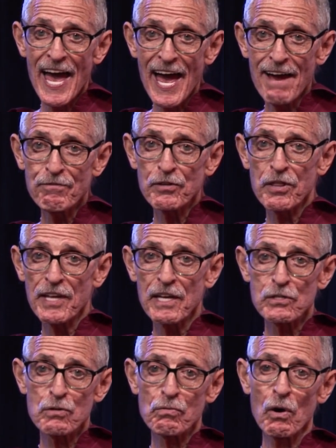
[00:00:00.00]
everything
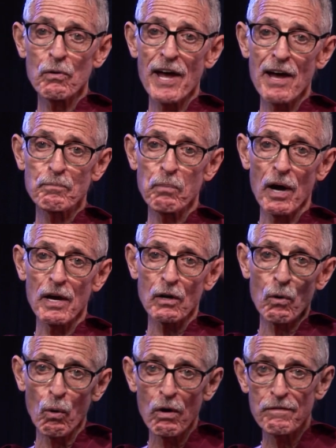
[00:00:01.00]
is thrown out by a court